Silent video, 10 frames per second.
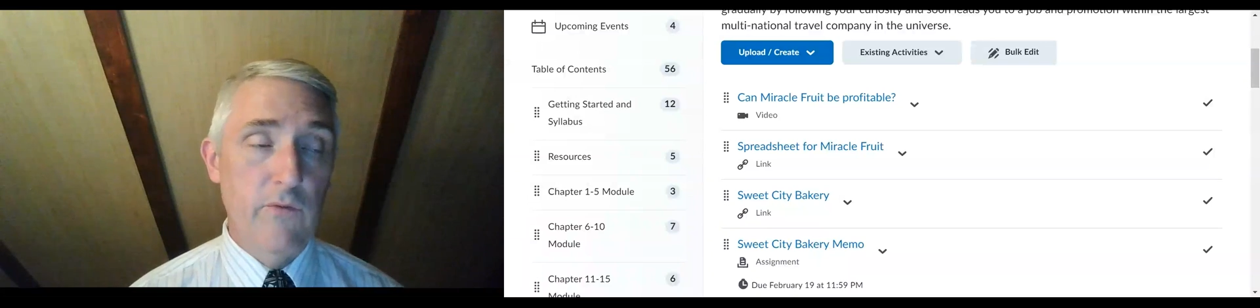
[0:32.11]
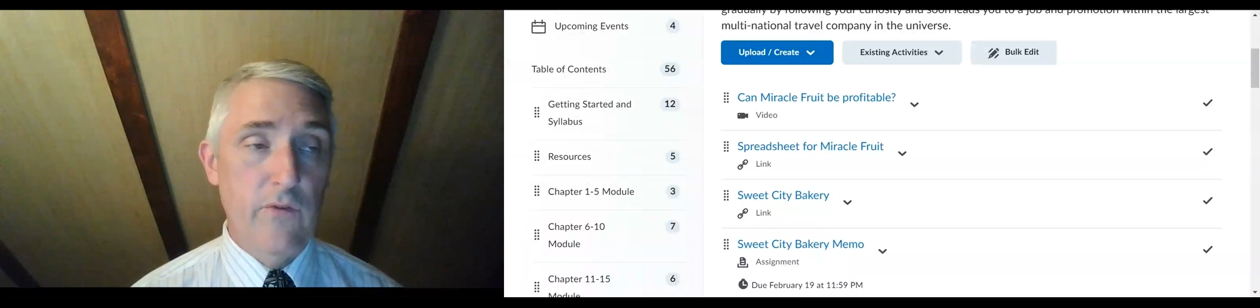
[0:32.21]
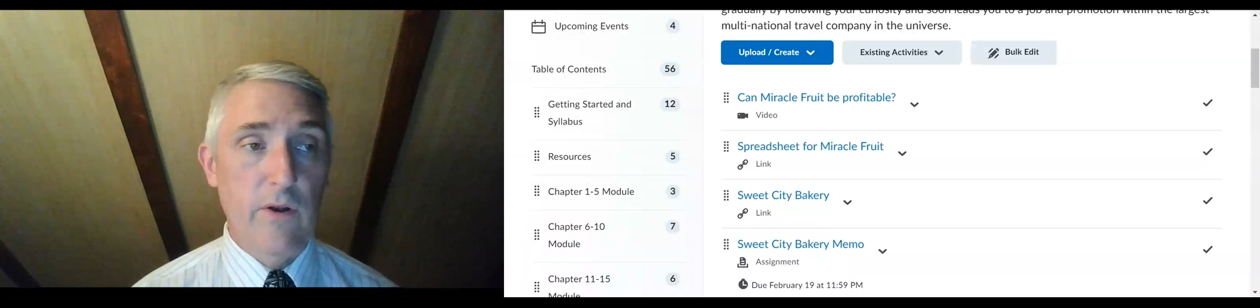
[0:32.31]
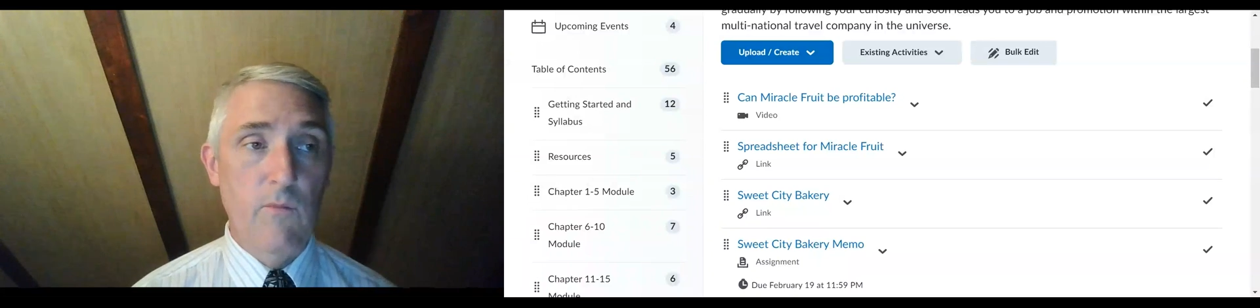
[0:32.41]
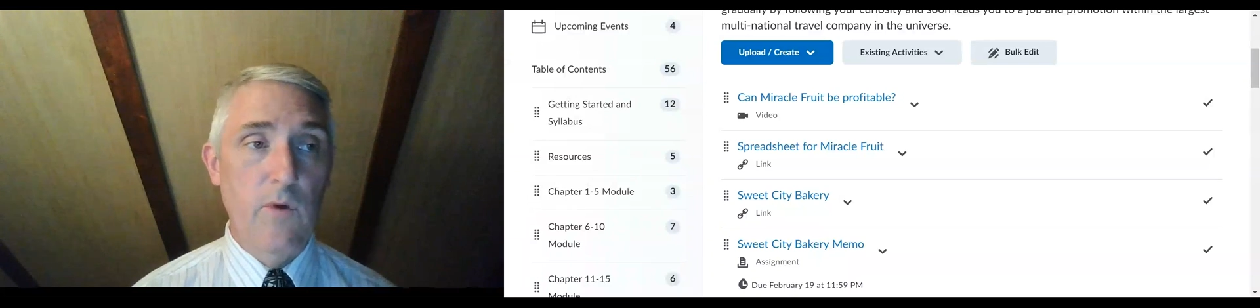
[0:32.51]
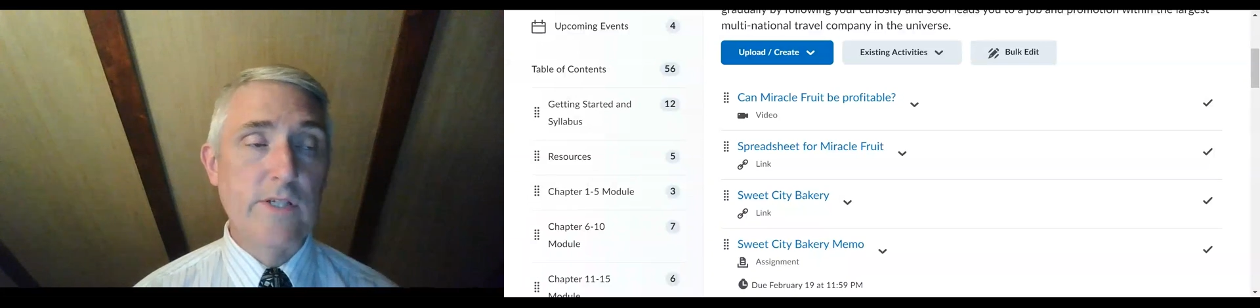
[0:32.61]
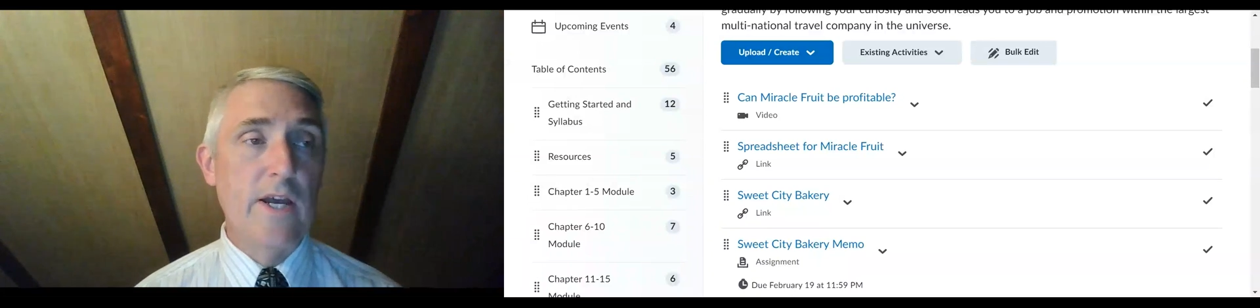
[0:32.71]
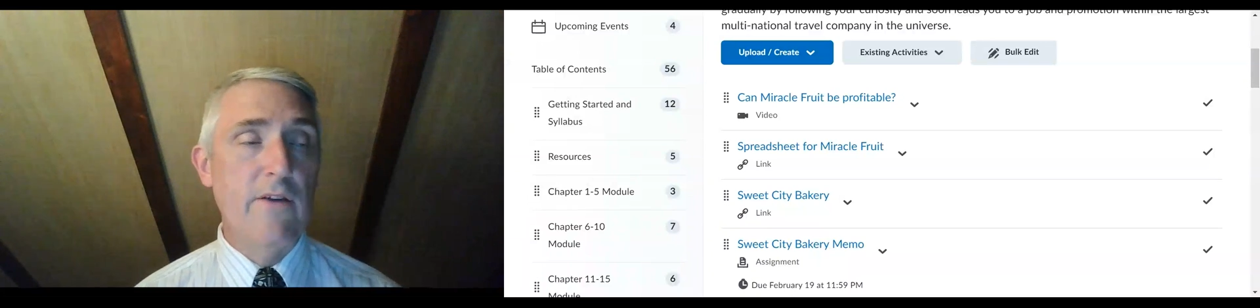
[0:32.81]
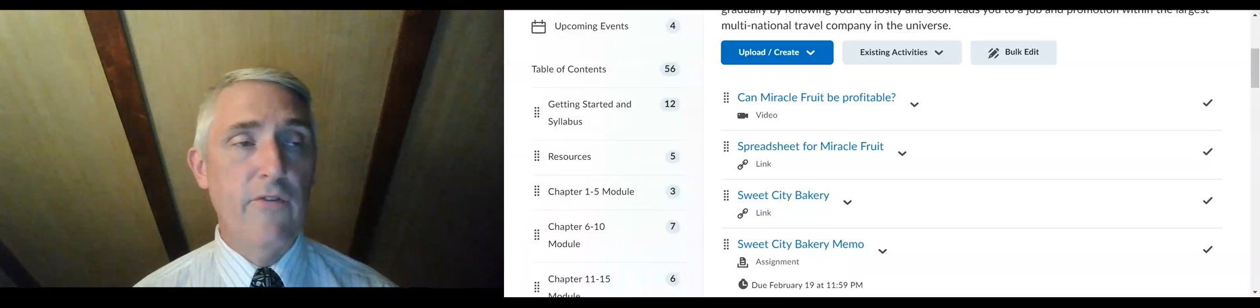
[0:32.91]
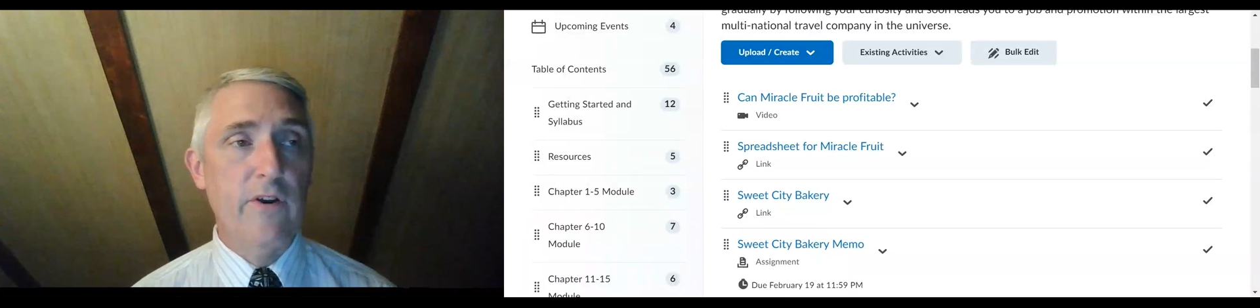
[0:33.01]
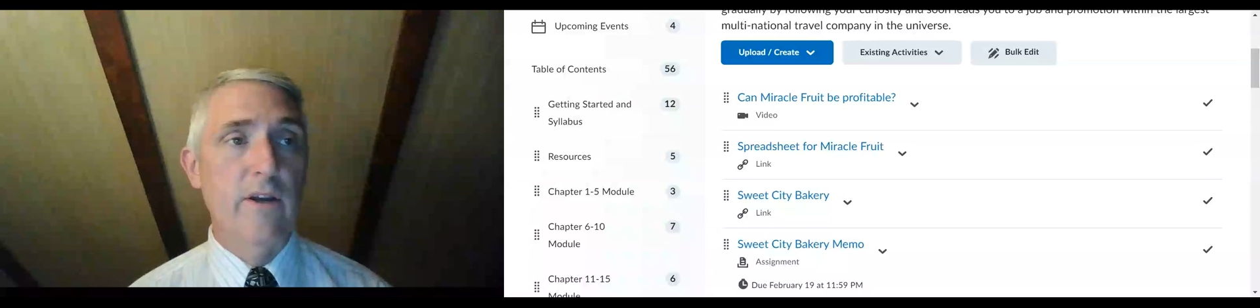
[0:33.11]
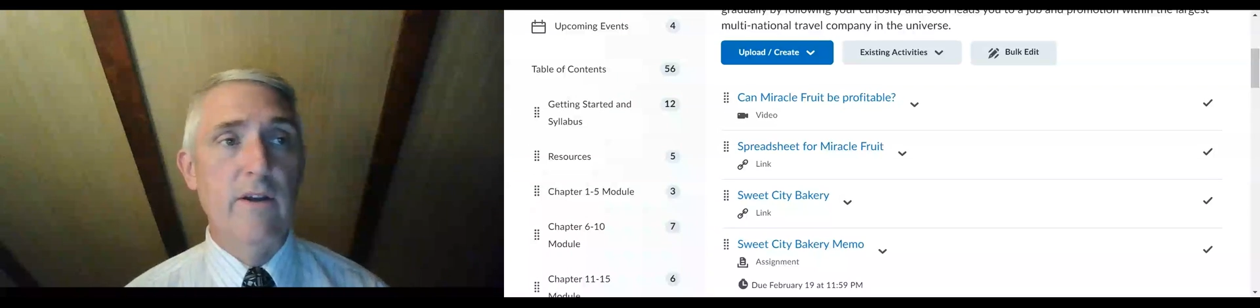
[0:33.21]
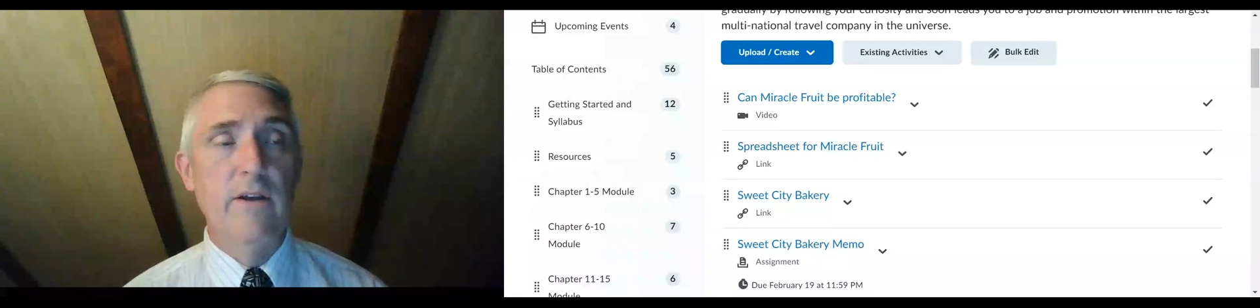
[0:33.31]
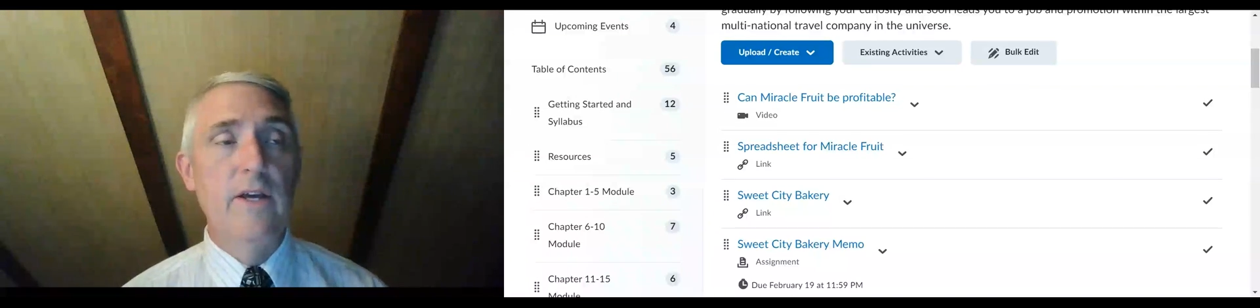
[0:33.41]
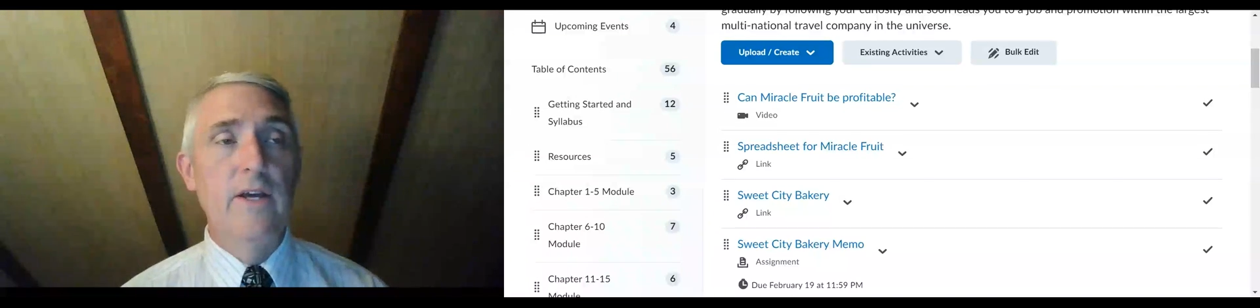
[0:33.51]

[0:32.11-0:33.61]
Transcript: from West Africa,